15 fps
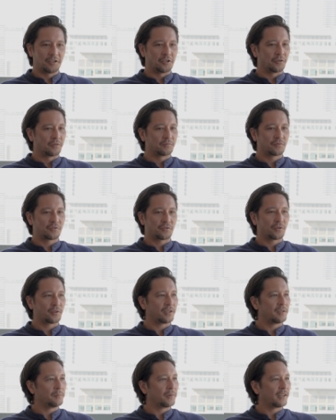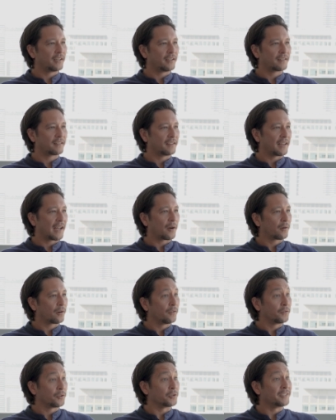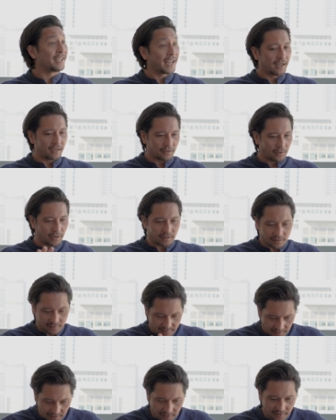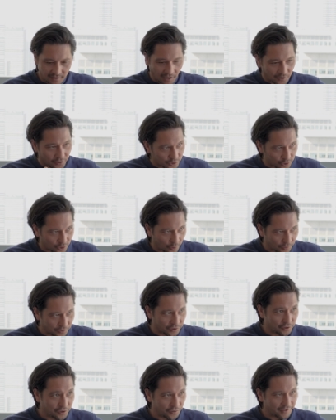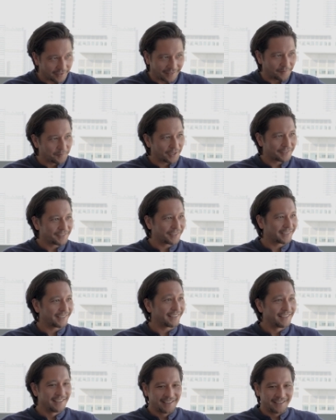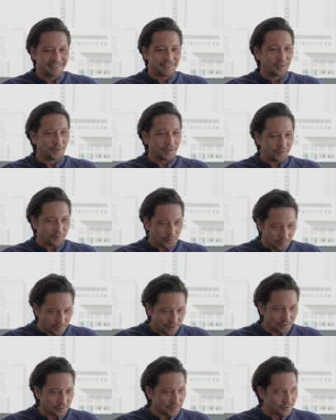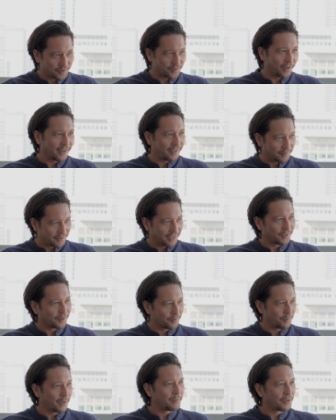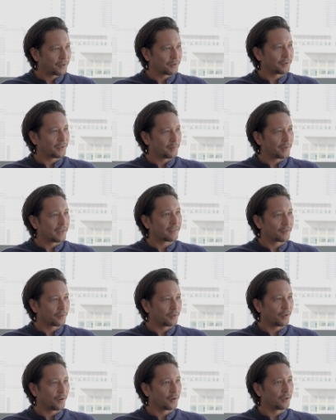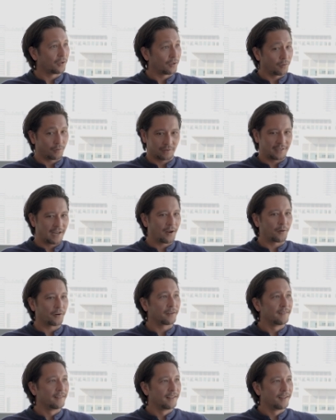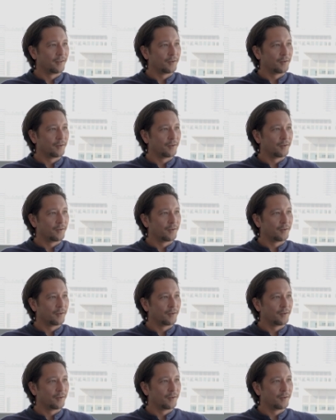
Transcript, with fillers: you know 30 minutes an hour of your day right sitting down and going to do it and i'm not talking you know if you were to do it straight it would take maybe 30 minutes or, or, or an hour